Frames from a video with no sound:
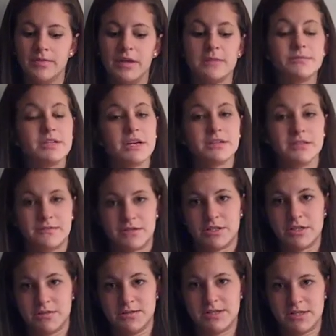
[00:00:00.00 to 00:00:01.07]
The objective that
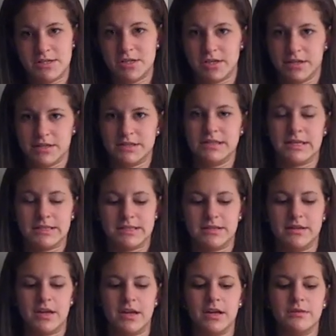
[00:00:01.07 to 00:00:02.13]
she was teaching in this
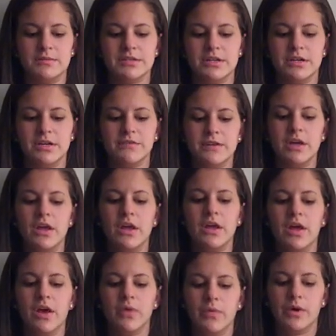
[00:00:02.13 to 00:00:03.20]
lesson that I observed
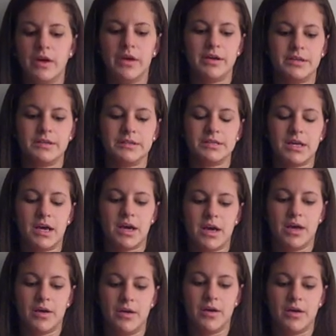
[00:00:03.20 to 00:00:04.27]
was
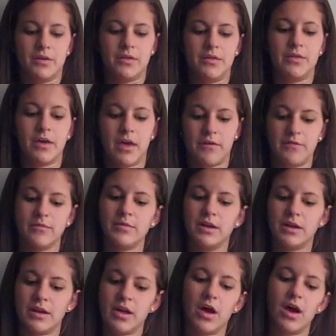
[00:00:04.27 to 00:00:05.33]
the
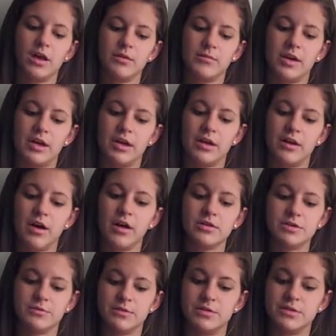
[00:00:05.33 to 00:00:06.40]
government, economy, and
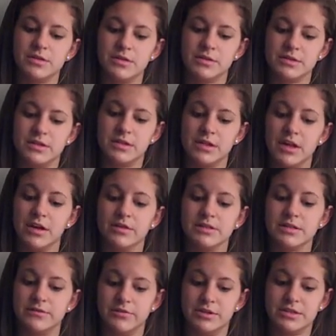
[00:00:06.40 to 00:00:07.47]
contributions to later
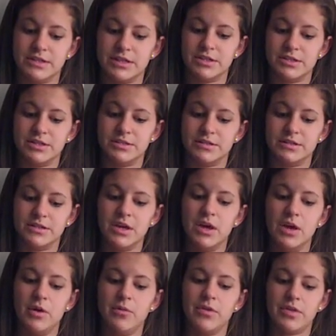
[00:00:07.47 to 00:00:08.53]
civilizations,
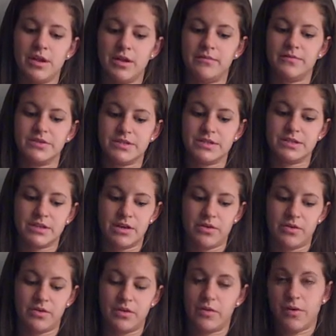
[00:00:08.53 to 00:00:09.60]
with an emphasis
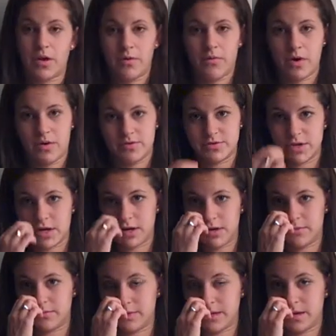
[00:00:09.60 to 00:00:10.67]
on the Great Wall of China.
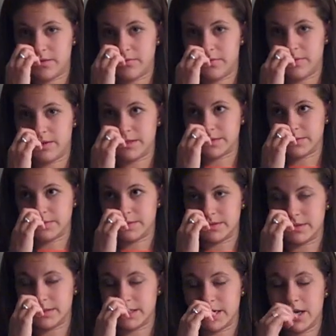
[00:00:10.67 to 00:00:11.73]
Now, this
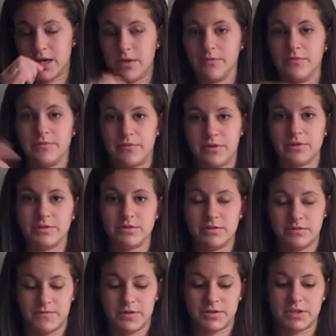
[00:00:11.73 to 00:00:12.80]
was
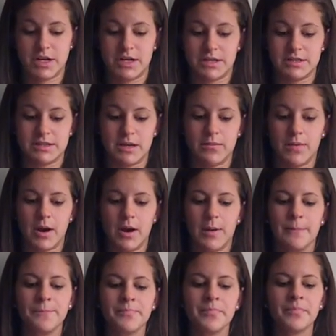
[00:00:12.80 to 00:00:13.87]
for Chinese
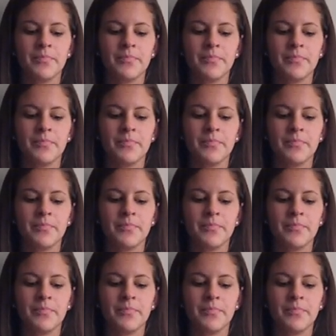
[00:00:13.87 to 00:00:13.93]
Empire.